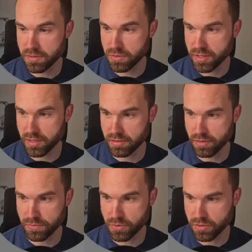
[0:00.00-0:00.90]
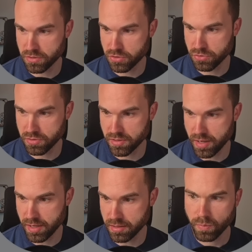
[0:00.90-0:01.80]
you can of course choose
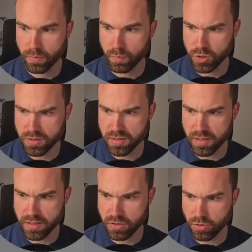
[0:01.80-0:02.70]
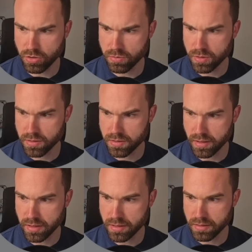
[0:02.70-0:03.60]
that. What's that? Awkward
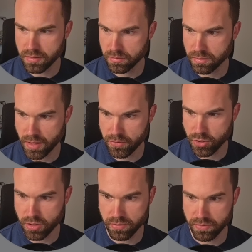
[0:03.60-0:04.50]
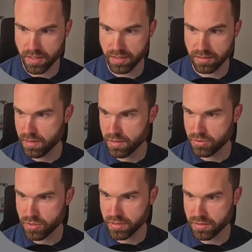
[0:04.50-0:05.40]
styles. Never heard of that.
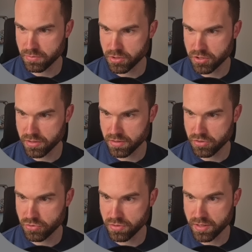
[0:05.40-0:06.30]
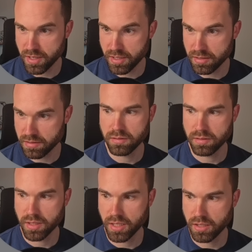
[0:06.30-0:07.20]
Right, so we just choose that
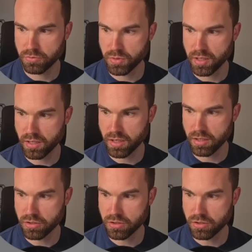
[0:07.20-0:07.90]
and we click on